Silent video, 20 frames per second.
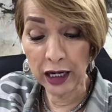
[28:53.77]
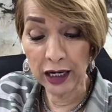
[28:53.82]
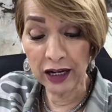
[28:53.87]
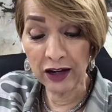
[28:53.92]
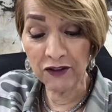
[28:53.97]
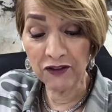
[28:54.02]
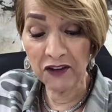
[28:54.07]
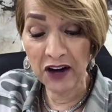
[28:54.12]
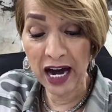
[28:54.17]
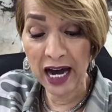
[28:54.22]

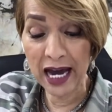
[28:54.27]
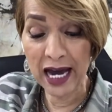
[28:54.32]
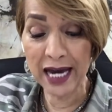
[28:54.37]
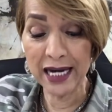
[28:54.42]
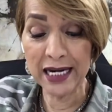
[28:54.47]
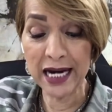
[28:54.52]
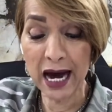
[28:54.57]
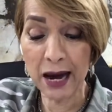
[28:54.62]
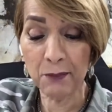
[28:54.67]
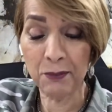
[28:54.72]
If I had
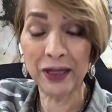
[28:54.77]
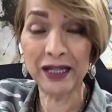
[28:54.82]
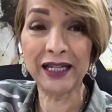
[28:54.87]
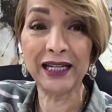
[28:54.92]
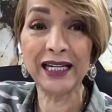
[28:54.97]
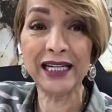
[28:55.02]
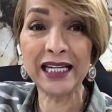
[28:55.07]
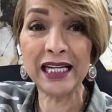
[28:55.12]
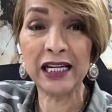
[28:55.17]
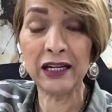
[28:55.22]
not
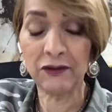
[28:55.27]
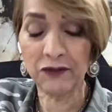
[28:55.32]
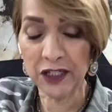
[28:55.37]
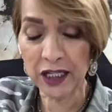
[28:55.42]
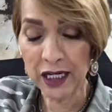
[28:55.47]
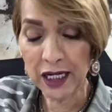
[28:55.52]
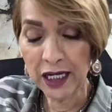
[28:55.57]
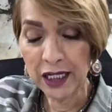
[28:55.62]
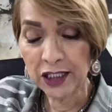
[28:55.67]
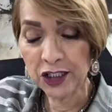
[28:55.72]
believed
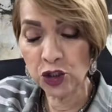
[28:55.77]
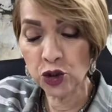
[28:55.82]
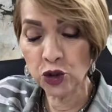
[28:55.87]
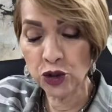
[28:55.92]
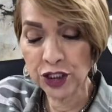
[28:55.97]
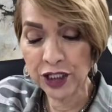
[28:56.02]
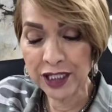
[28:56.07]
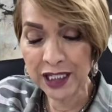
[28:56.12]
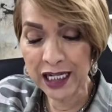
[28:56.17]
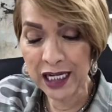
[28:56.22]
to
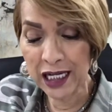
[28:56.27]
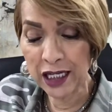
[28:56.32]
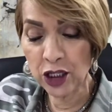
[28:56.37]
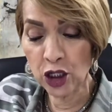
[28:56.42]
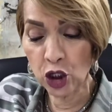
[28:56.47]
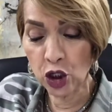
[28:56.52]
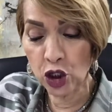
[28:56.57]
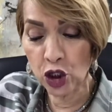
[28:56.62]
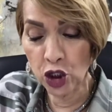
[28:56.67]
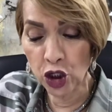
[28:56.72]
see the
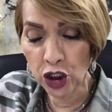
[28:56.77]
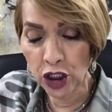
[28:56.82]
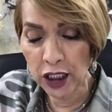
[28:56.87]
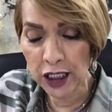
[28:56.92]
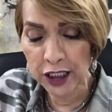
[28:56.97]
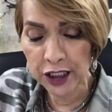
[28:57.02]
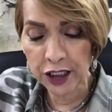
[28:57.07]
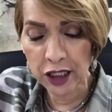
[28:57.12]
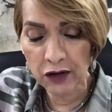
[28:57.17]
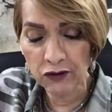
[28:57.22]

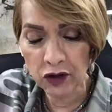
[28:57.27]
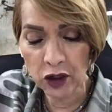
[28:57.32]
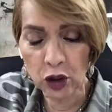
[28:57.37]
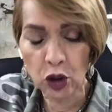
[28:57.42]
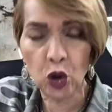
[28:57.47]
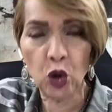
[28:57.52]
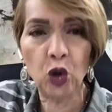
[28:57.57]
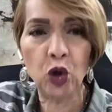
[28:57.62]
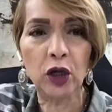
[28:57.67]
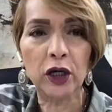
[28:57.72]
goodness of the
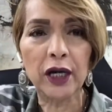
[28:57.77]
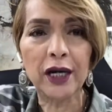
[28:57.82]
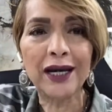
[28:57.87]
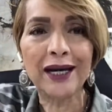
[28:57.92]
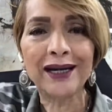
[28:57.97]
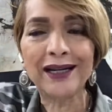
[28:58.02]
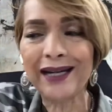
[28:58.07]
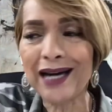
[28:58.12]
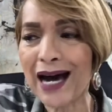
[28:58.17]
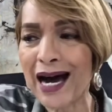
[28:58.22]
Lord
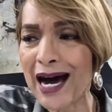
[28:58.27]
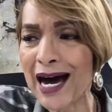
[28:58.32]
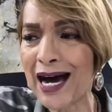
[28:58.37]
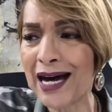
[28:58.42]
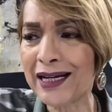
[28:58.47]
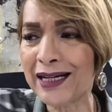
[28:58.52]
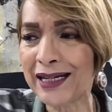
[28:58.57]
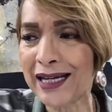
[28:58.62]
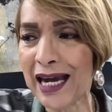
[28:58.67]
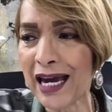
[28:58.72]

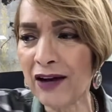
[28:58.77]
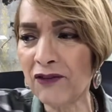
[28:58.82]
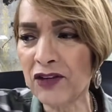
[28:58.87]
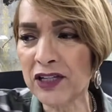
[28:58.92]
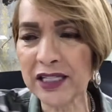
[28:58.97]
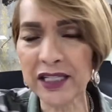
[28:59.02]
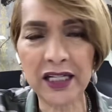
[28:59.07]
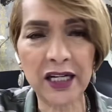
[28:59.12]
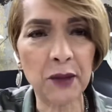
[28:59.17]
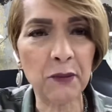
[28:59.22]
God gave
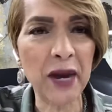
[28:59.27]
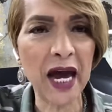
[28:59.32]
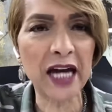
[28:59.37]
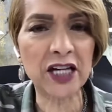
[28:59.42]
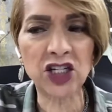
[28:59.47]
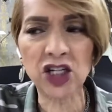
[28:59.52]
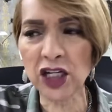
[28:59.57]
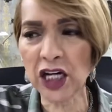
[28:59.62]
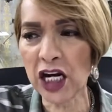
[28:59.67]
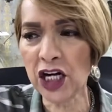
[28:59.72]
us an
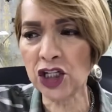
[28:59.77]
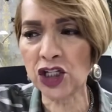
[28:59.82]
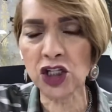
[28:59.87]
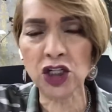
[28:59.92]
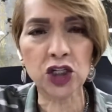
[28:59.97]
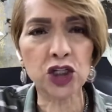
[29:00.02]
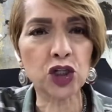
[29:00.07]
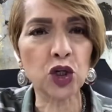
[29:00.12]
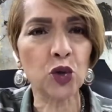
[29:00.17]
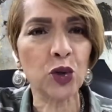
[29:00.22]
imagination,
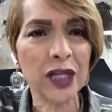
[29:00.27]
so